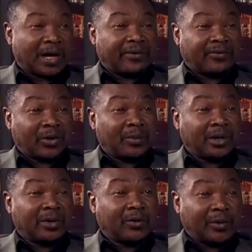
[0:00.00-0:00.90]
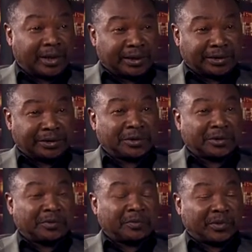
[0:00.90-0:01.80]
I've come a long way,
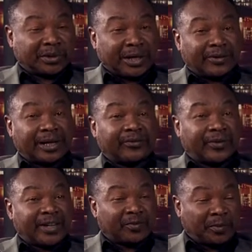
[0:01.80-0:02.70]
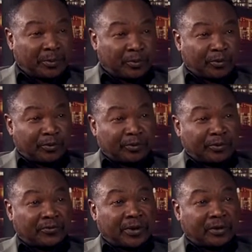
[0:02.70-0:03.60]
but I will advise people who
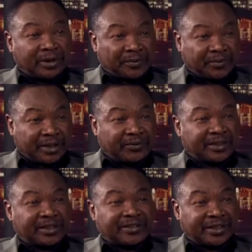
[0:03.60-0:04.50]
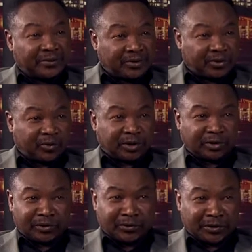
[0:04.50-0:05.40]
found themselves in the same
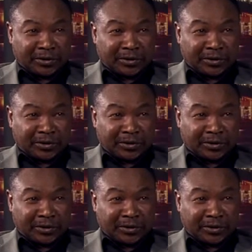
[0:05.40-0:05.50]
situation